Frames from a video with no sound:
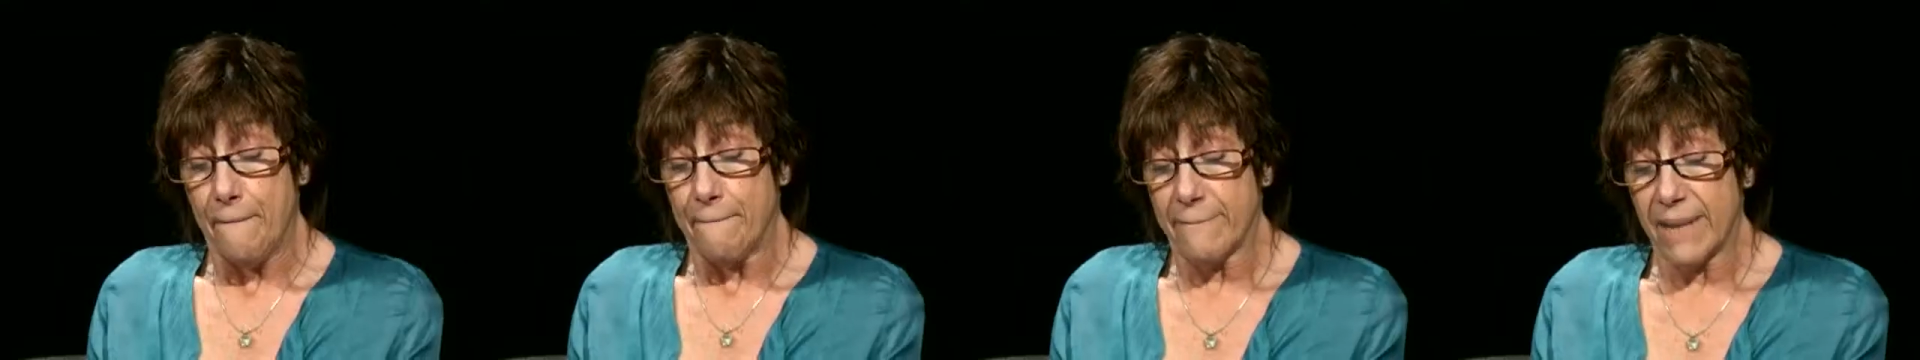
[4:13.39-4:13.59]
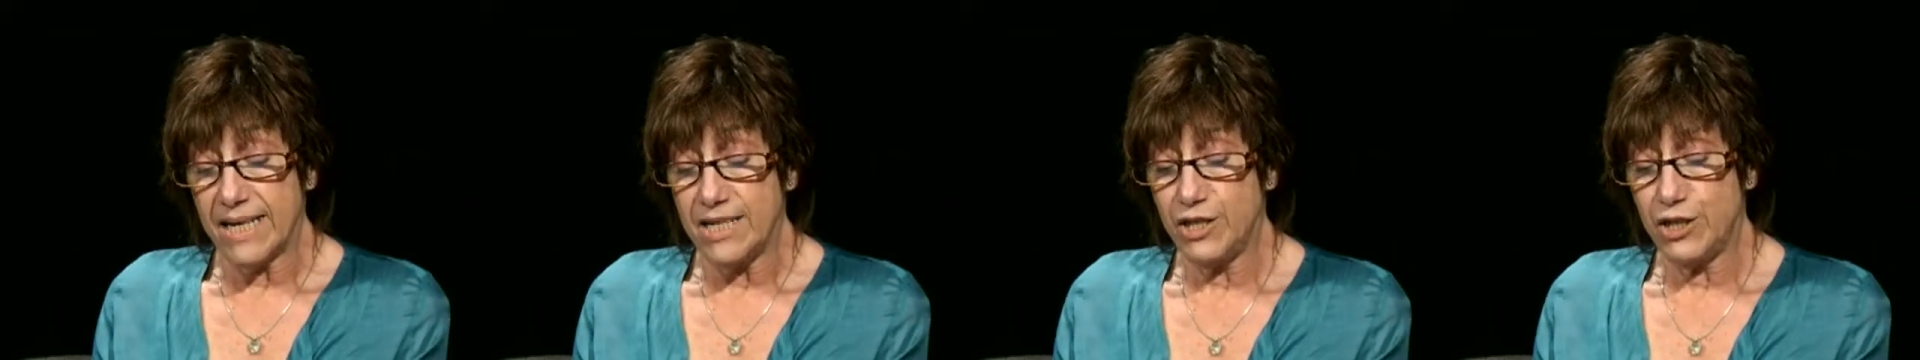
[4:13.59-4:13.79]

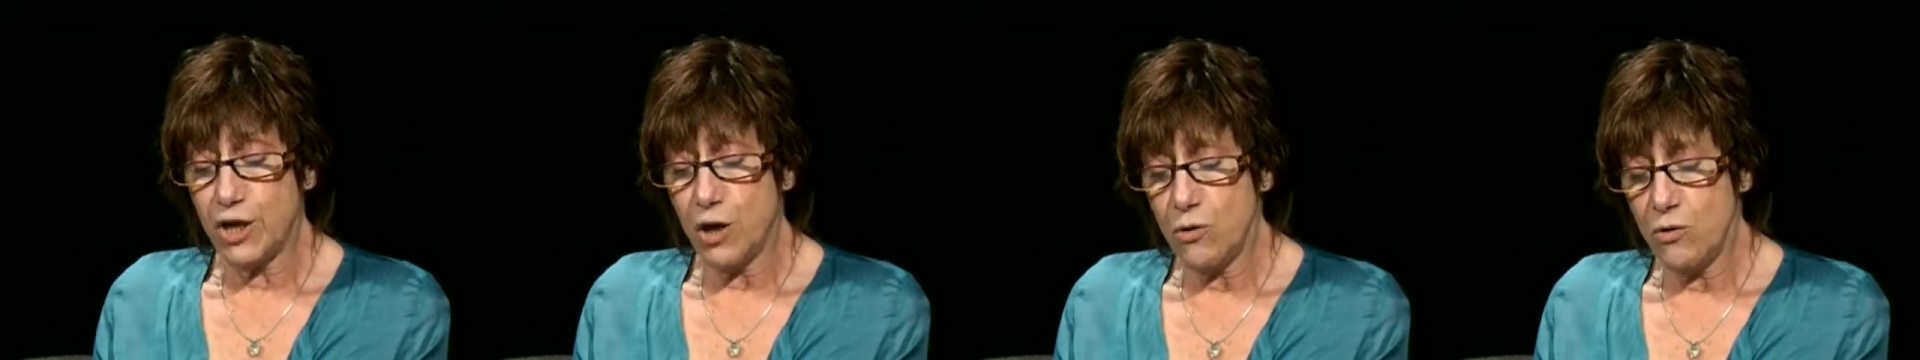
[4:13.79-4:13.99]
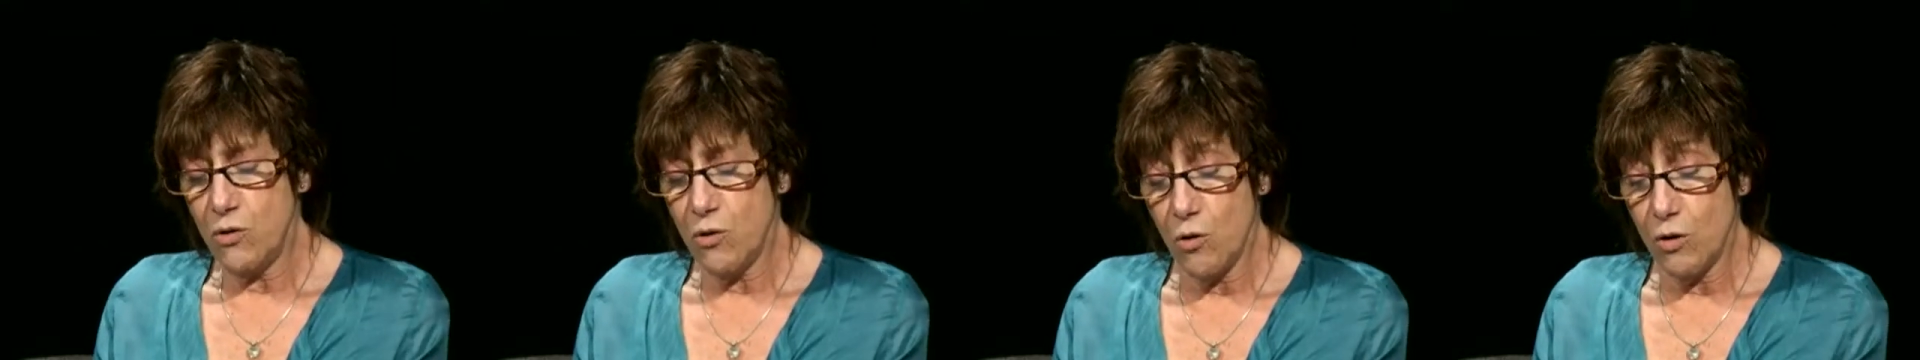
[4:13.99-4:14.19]
My
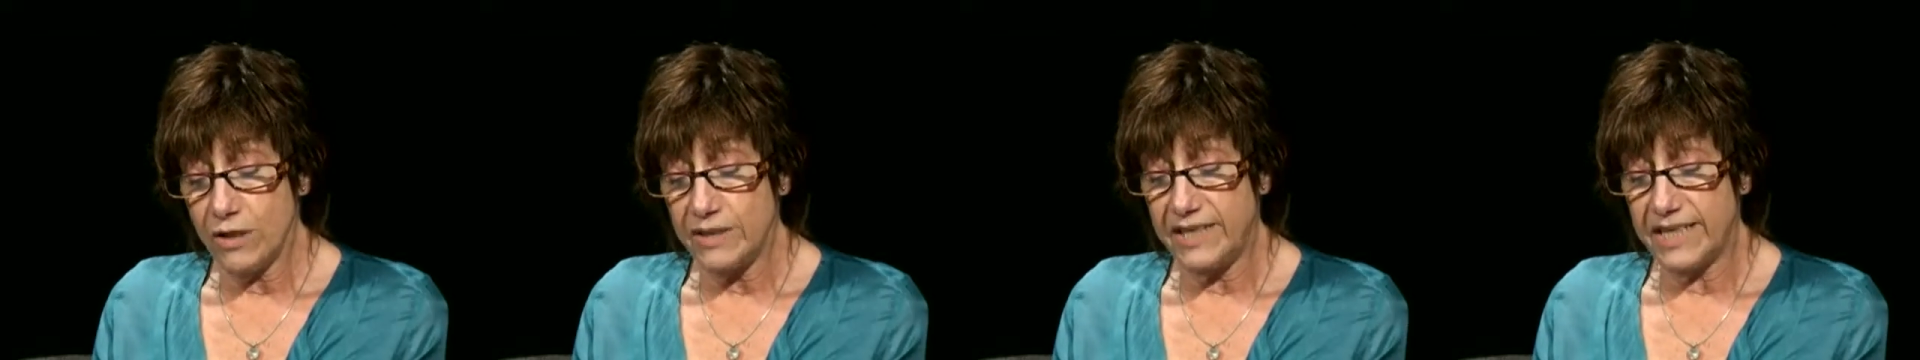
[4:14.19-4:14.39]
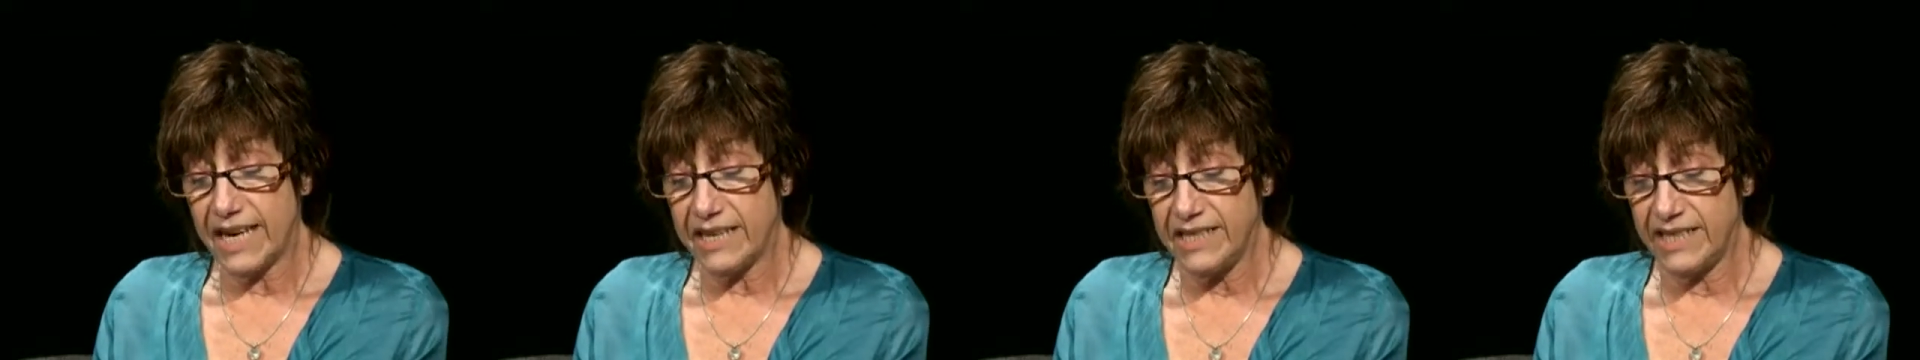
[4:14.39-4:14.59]
so
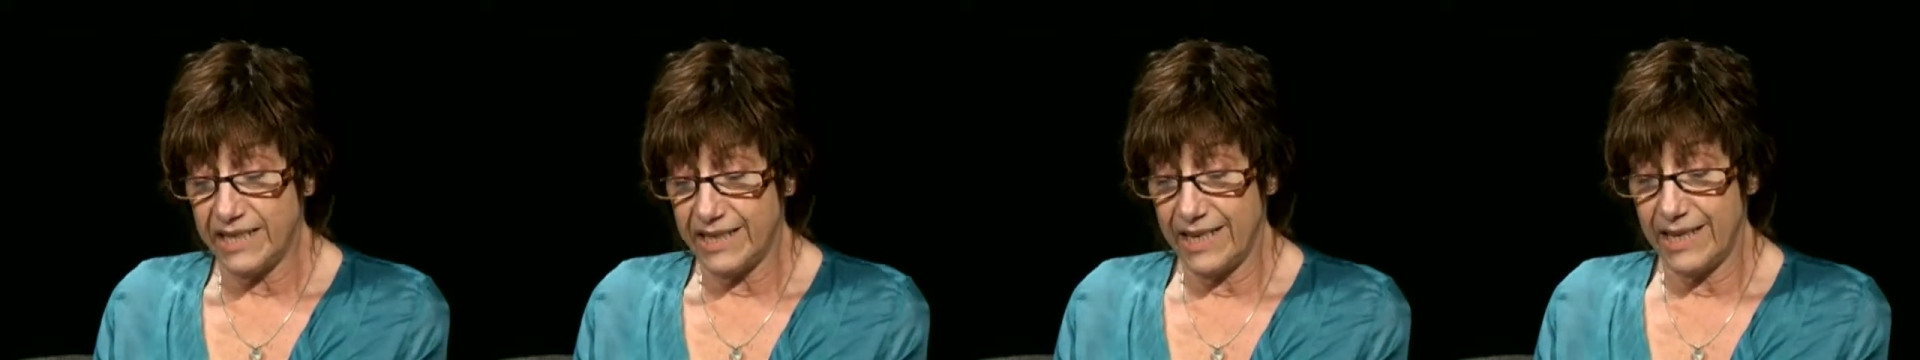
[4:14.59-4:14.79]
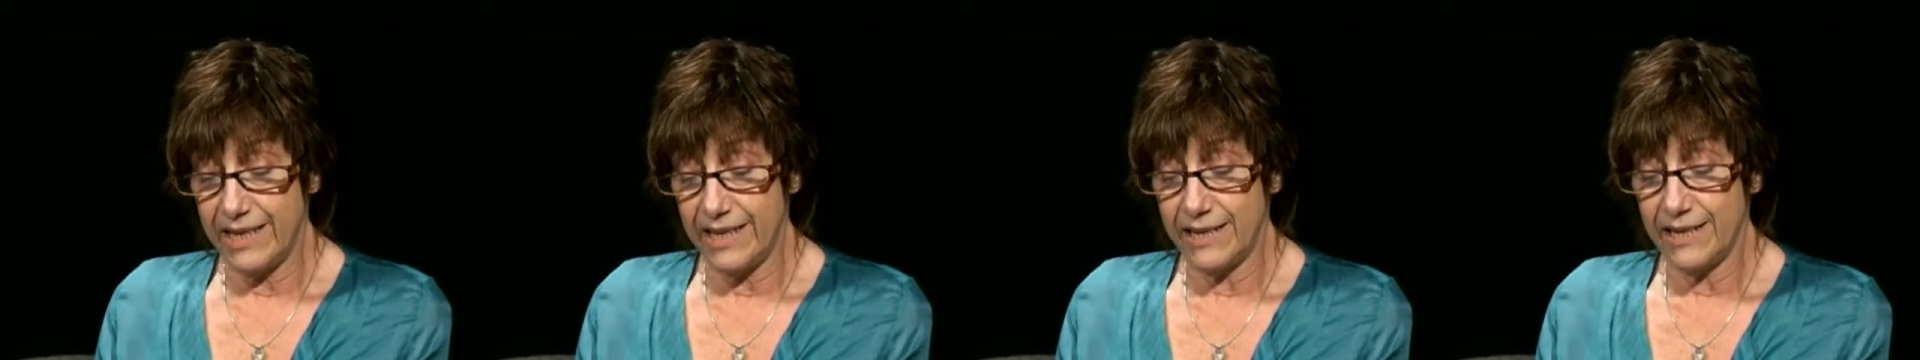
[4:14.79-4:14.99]
called death
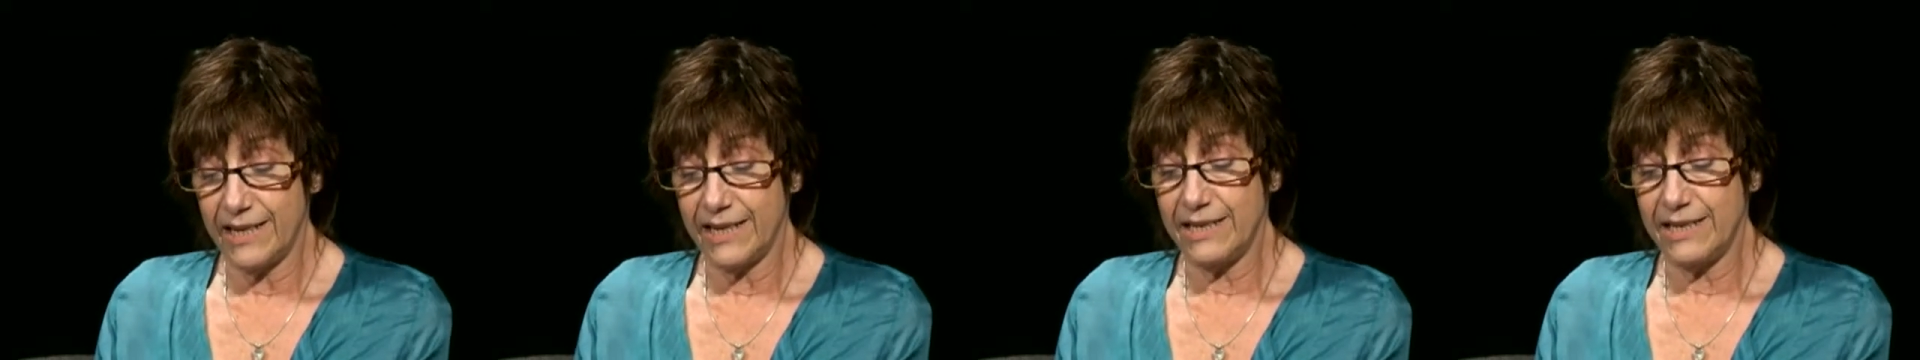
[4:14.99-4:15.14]
scene